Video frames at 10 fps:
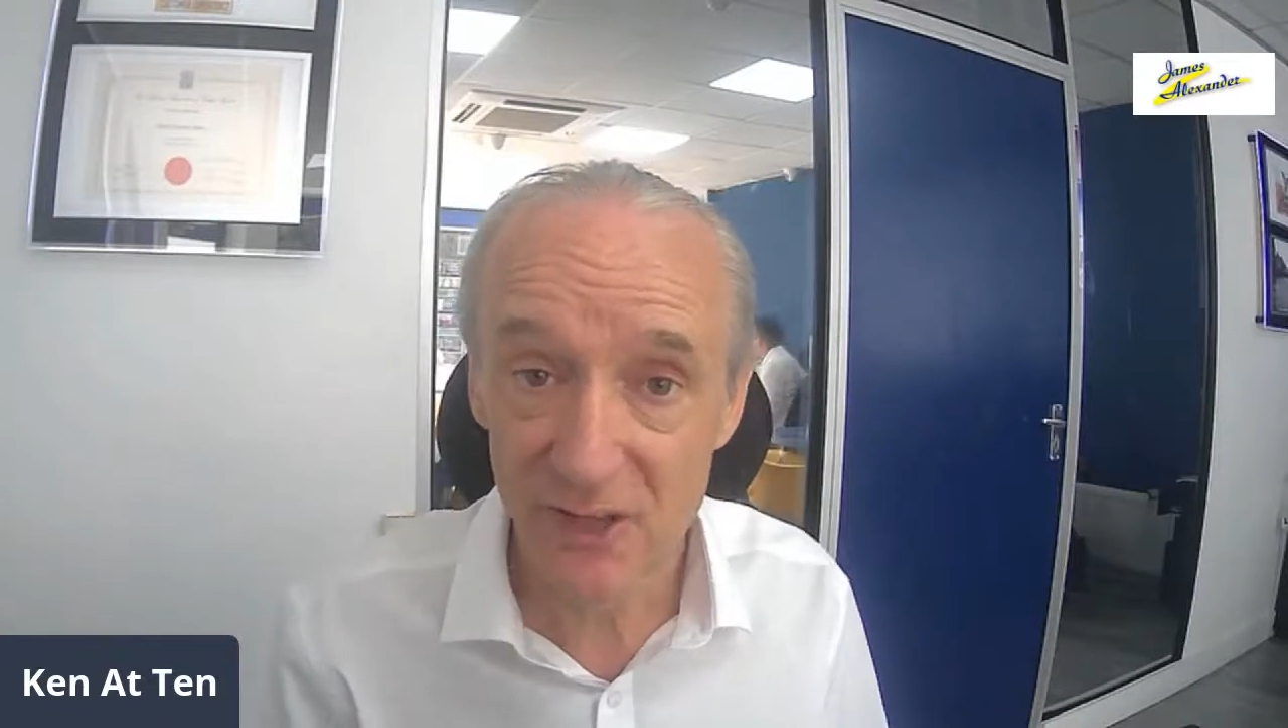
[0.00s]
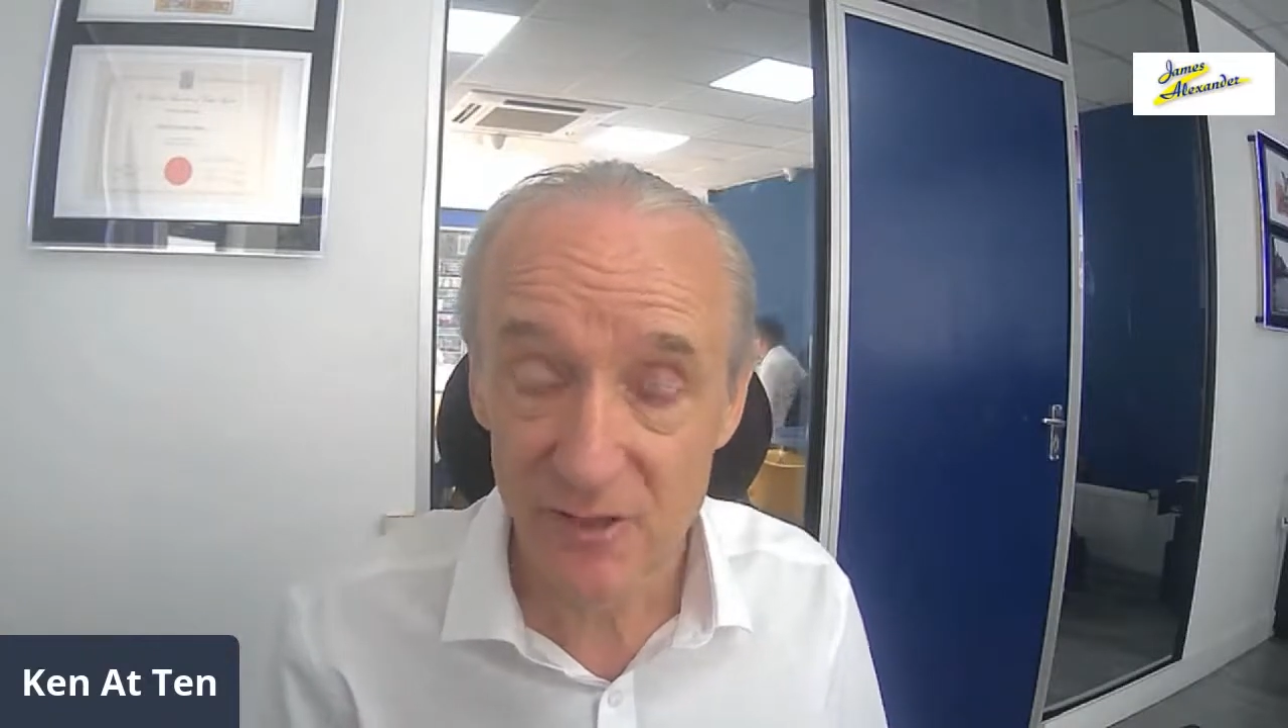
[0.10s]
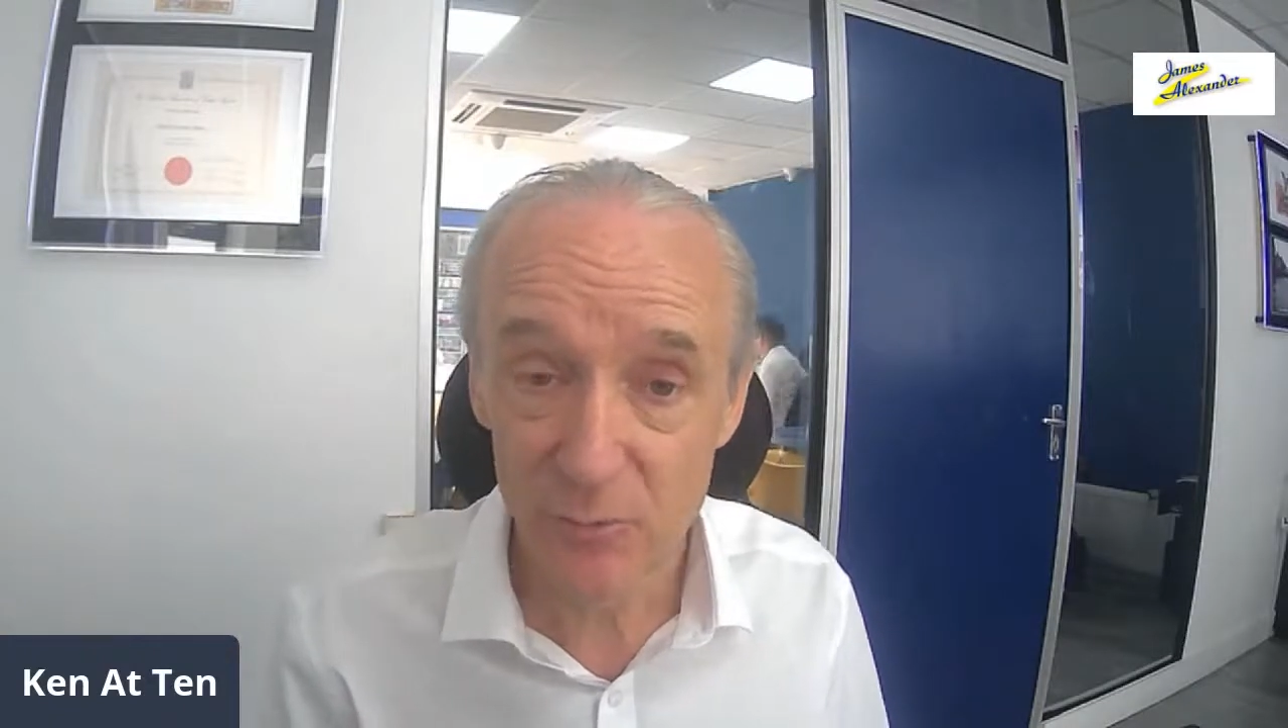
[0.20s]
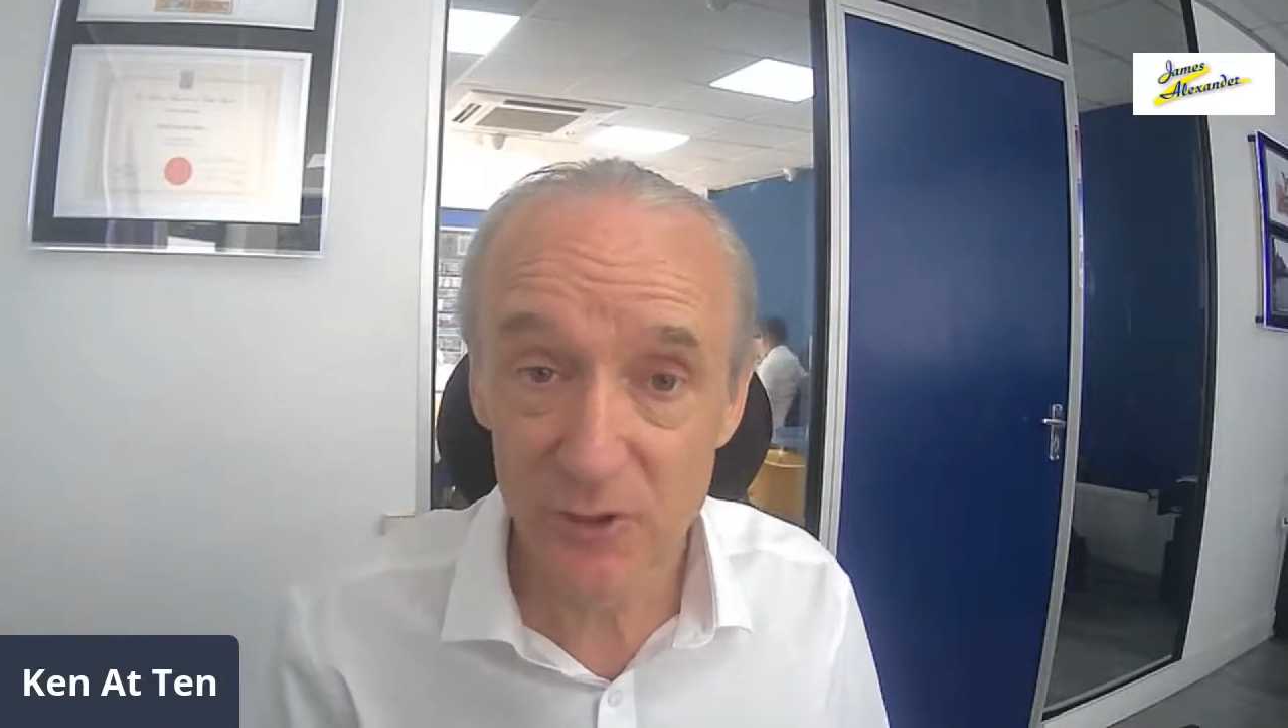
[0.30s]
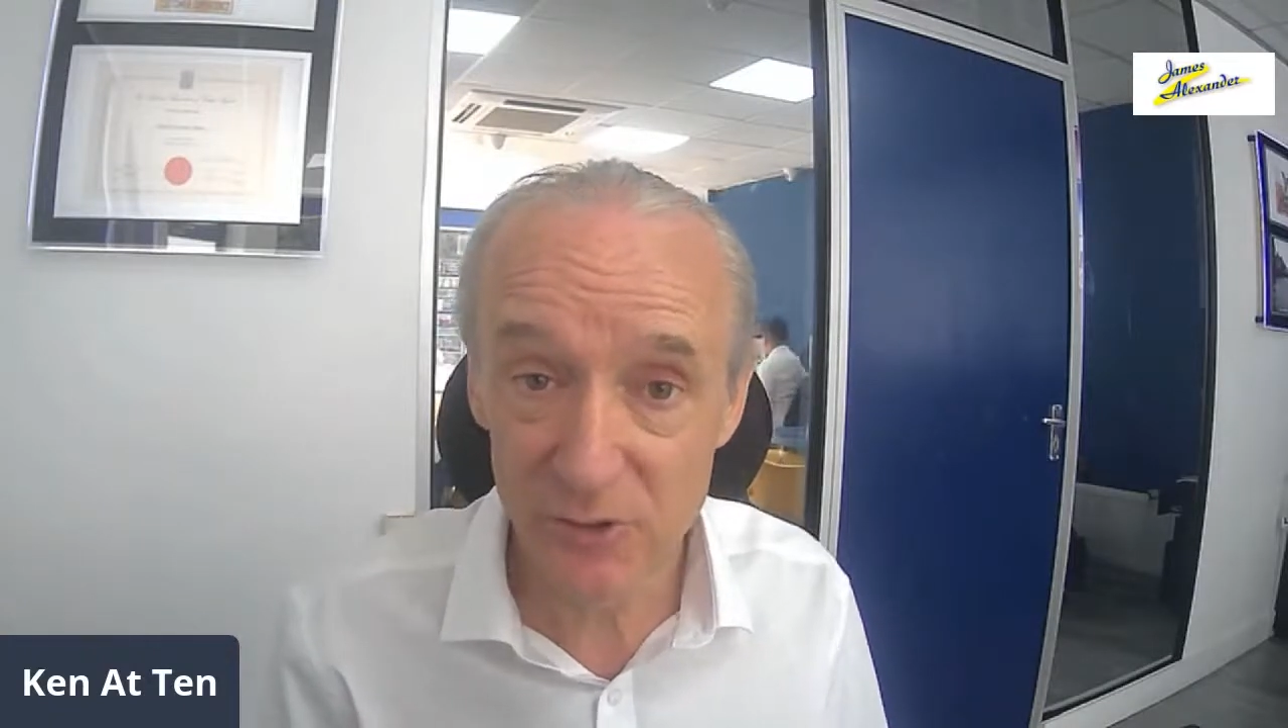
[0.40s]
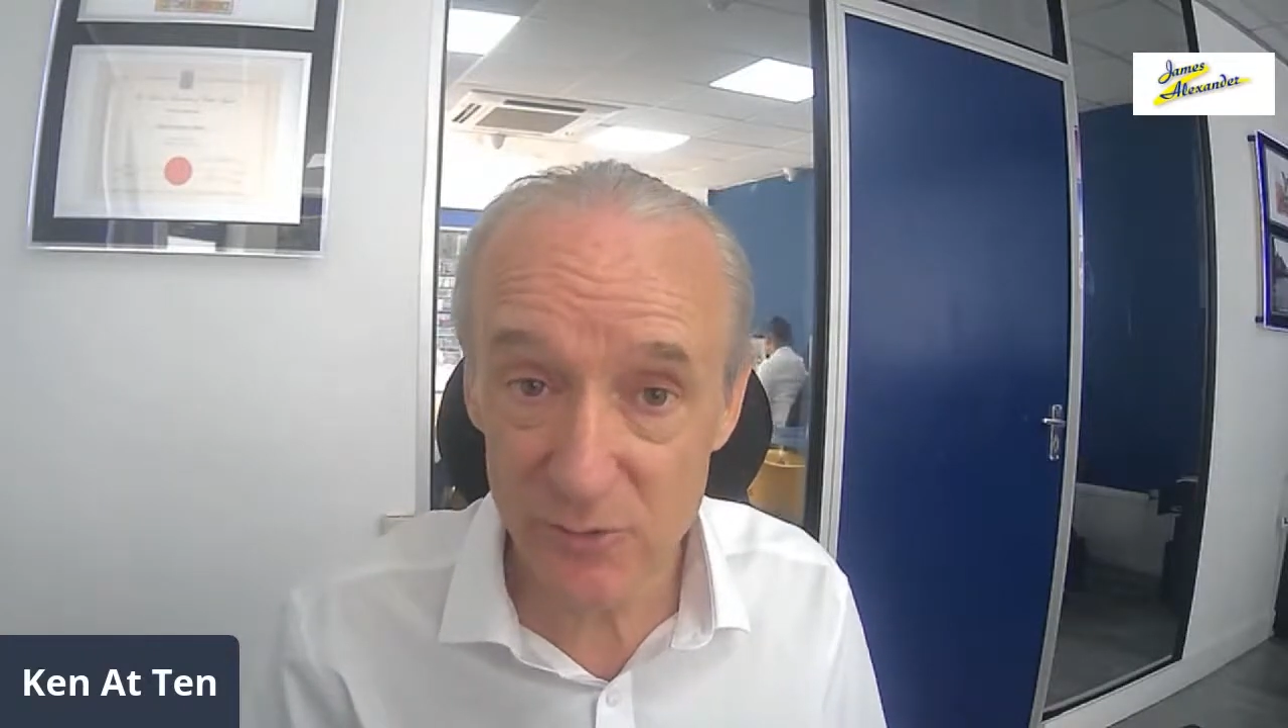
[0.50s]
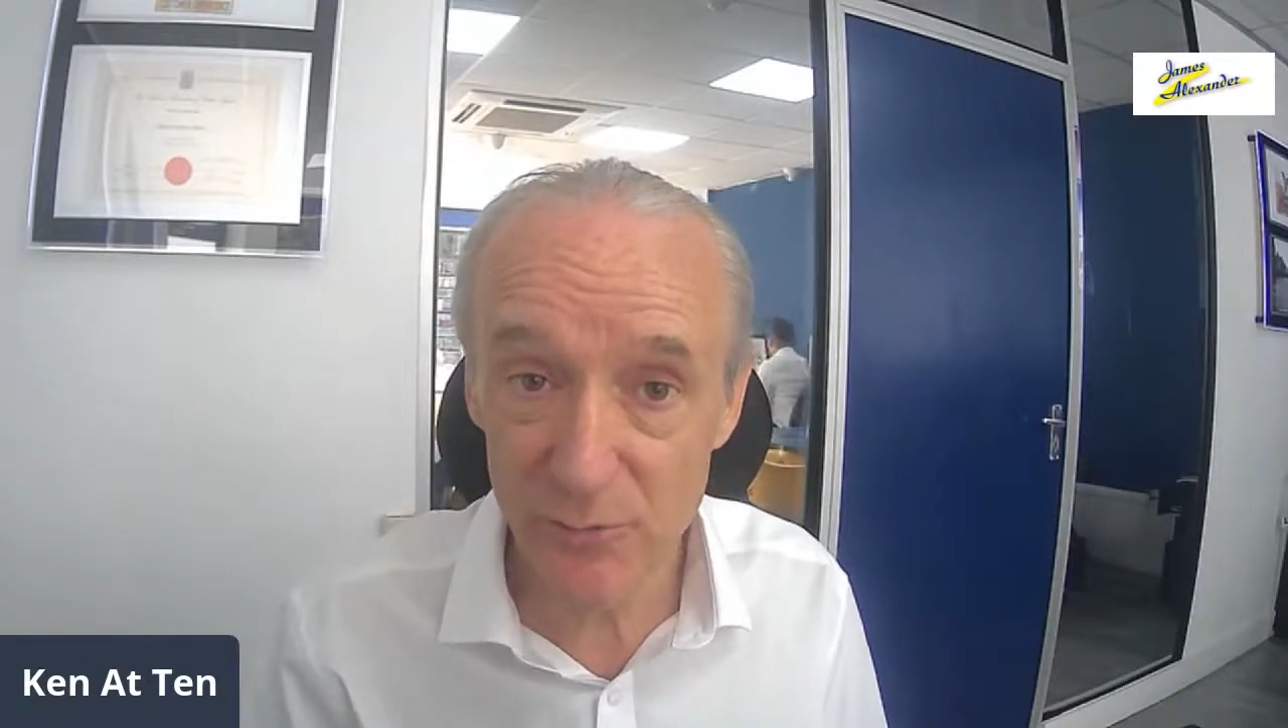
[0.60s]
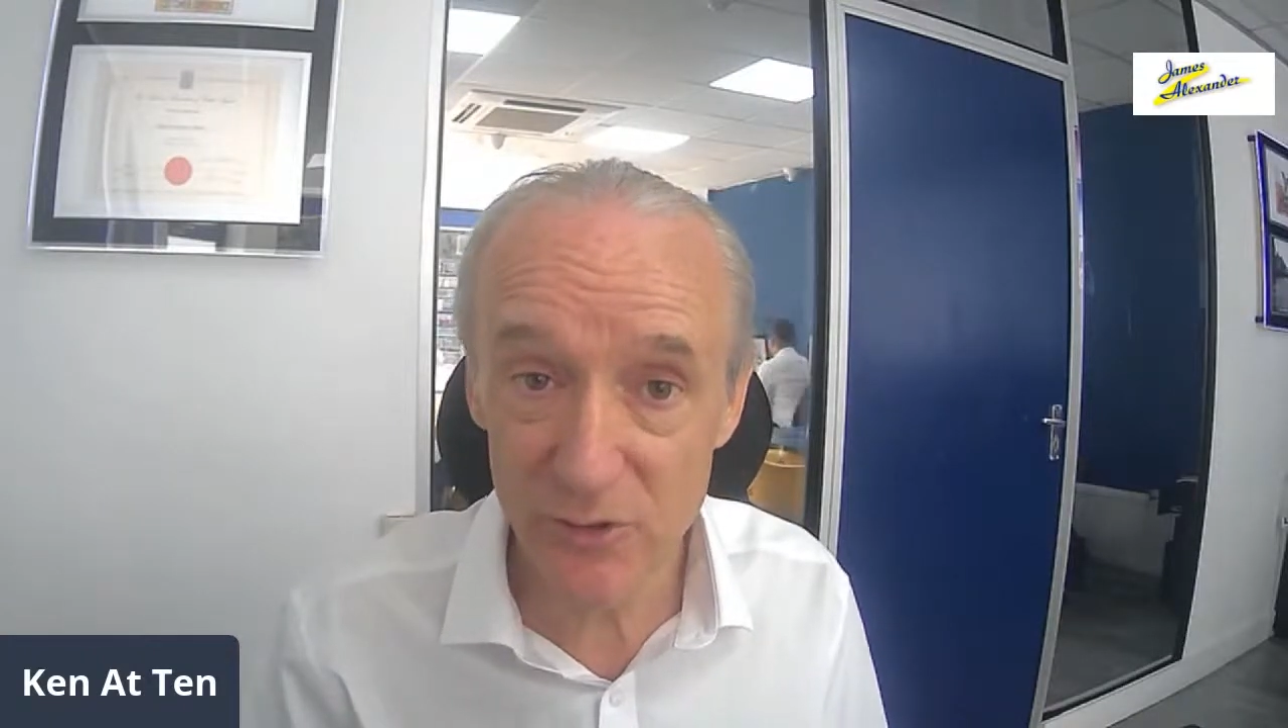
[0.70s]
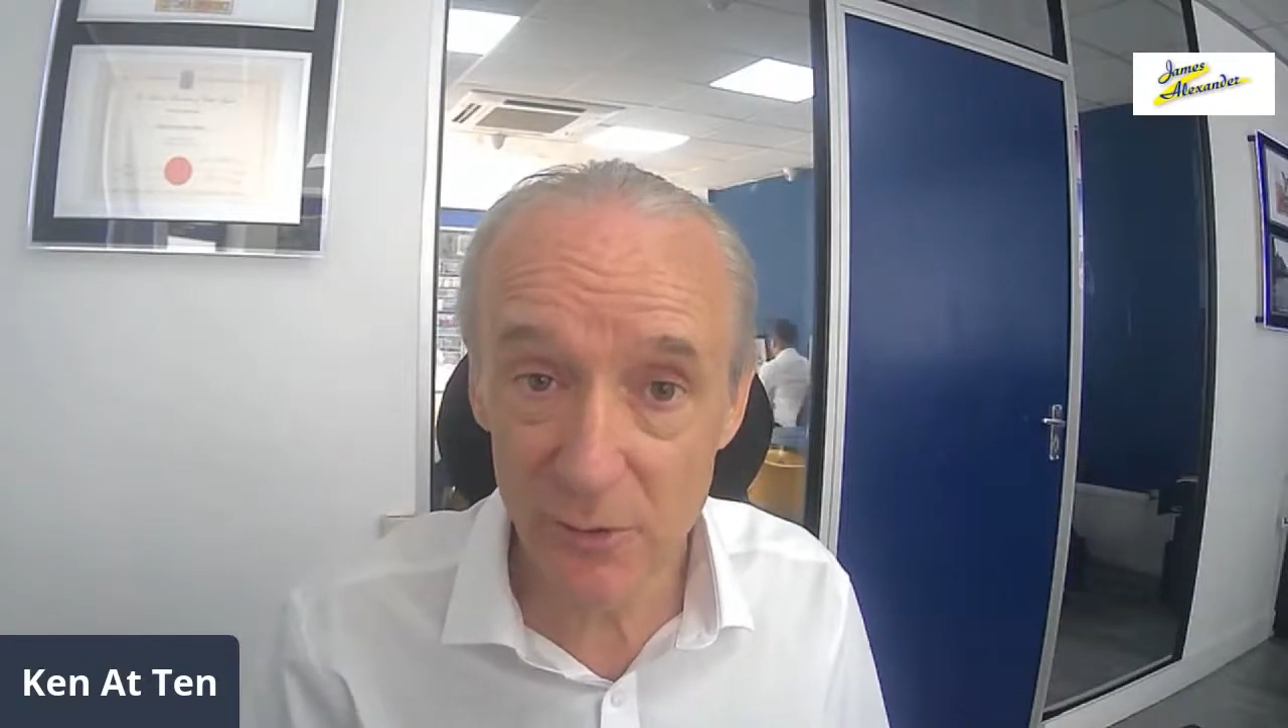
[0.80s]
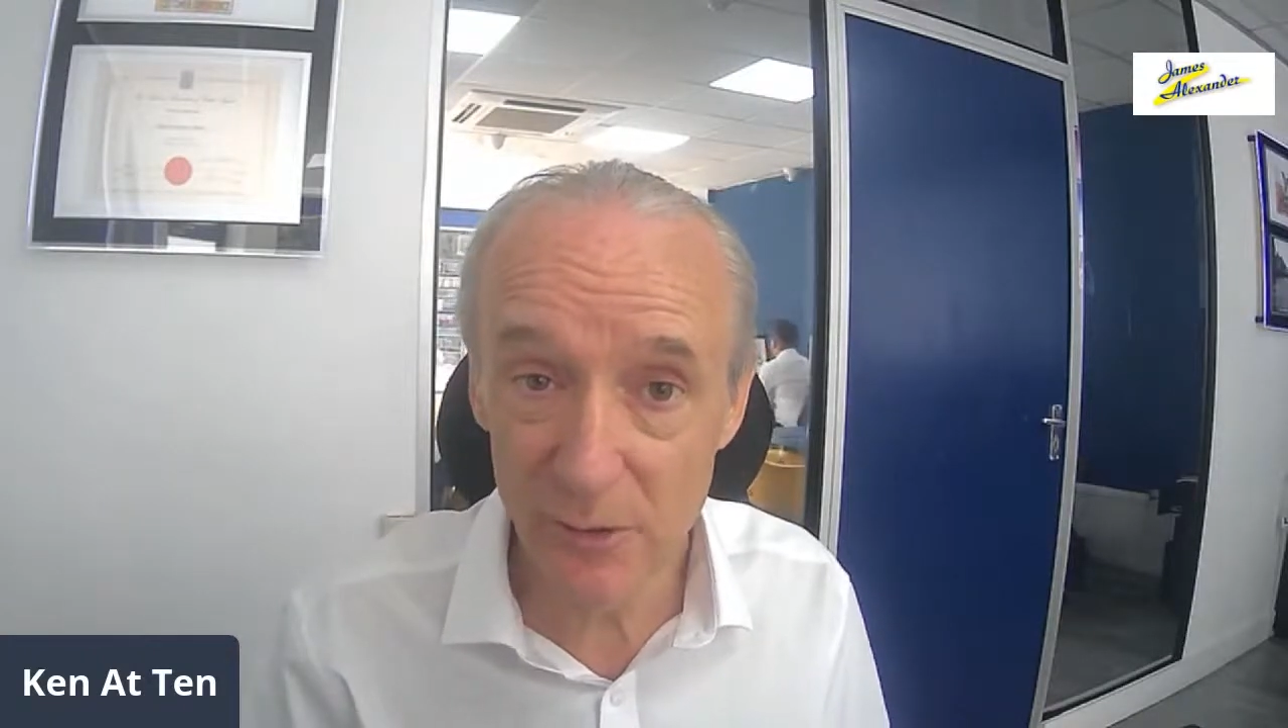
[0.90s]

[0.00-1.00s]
We use a pro